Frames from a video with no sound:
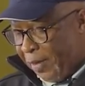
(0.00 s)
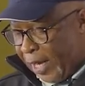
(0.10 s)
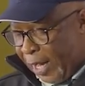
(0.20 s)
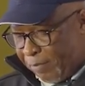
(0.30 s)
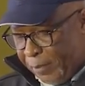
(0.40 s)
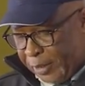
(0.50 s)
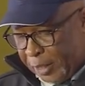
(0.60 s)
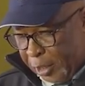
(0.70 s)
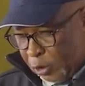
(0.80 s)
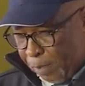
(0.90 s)
by the
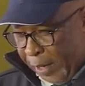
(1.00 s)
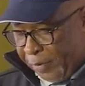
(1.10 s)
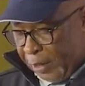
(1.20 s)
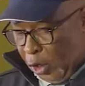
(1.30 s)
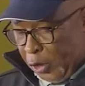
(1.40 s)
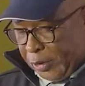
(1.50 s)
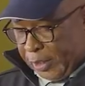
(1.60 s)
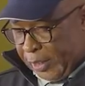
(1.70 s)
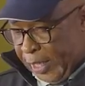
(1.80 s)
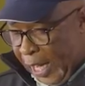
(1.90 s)
government to buy the
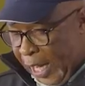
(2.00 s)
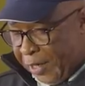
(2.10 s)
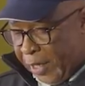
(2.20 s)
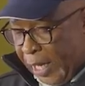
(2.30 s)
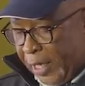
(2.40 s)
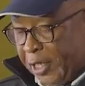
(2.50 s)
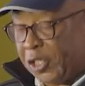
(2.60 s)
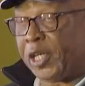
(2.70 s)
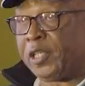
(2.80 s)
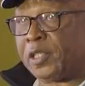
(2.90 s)
loyalty and
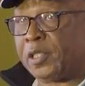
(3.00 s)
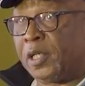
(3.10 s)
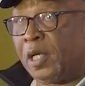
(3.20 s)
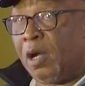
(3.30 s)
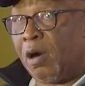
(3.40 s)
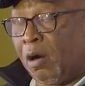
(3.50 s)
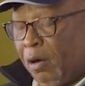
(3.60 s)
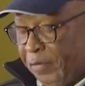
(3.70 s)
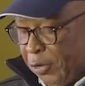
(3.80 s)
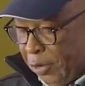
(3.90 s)
allegiance
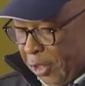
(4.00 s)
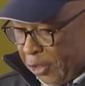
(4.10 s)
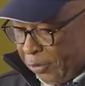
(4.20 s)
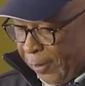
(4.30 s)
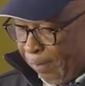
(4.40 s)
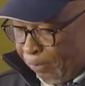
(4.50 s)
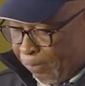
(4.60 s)
of the judiciary.